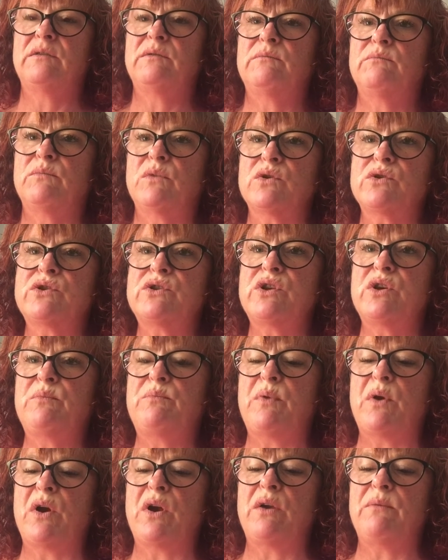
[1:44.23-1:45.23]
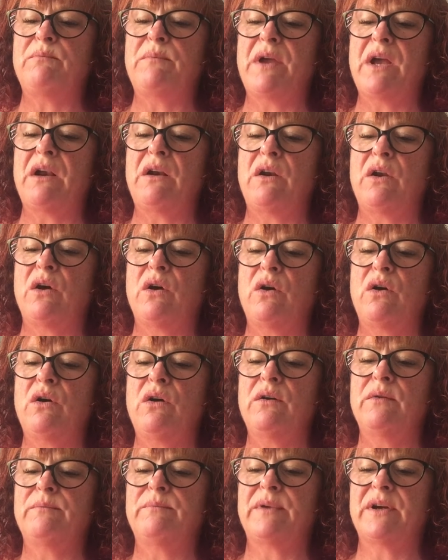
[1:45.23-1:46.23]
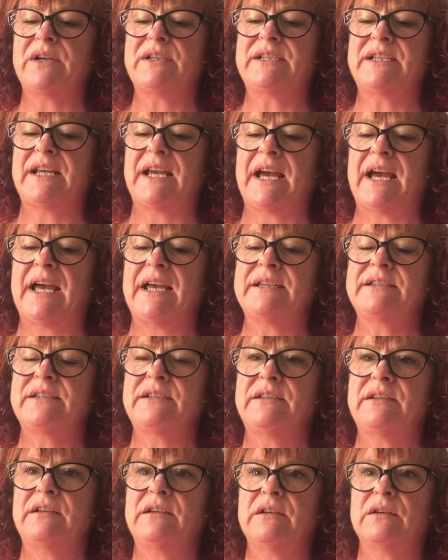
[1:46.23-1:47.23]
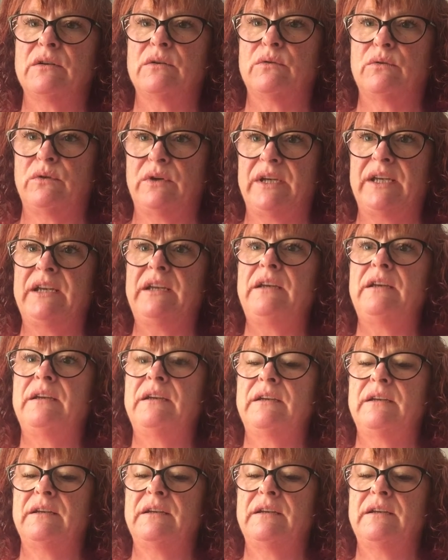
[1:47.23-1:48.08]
Monsieur Merlot? Bertie asked. Oui.